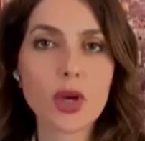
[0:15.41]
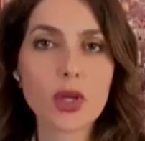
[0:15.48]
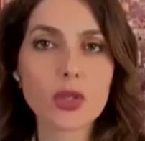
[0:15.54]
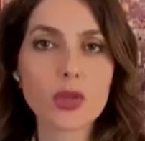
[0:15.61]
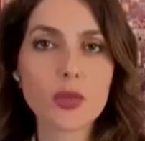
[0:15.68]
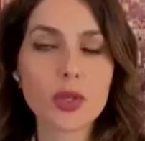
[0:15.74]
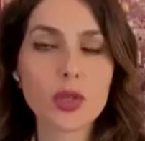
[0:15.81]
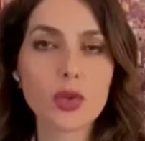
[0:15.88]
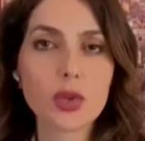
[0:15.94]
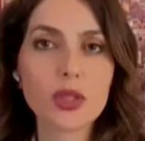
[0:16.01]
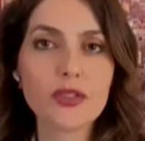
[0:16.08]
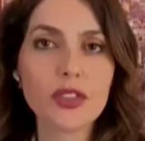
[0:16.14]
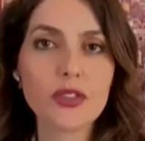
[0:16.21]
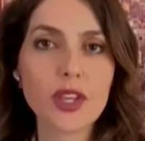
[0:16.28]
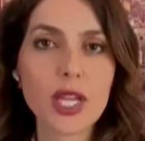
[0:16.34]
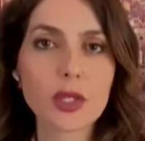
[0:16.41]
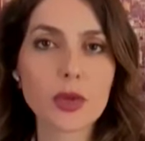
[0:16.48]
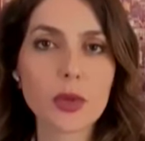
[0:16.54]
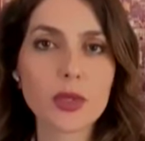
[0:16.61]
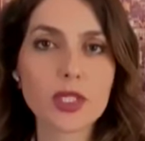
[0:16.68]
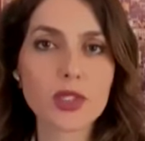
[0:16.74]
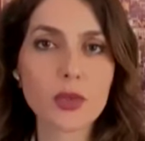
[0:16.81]
entrepreneur Vivek
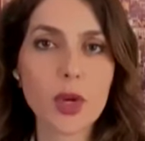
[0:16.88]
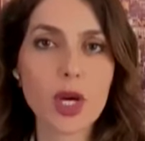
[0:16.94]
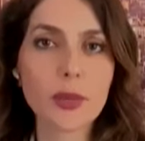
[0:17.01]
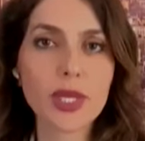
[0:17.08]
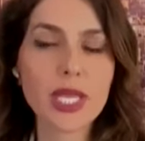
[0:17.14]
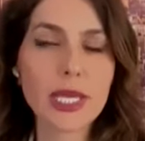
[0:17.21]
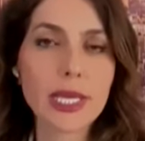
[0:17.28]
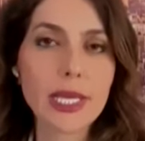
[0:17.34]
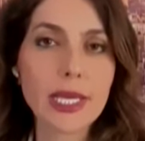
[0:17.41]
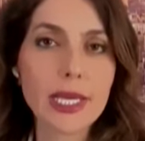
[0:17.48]
Ramaswamy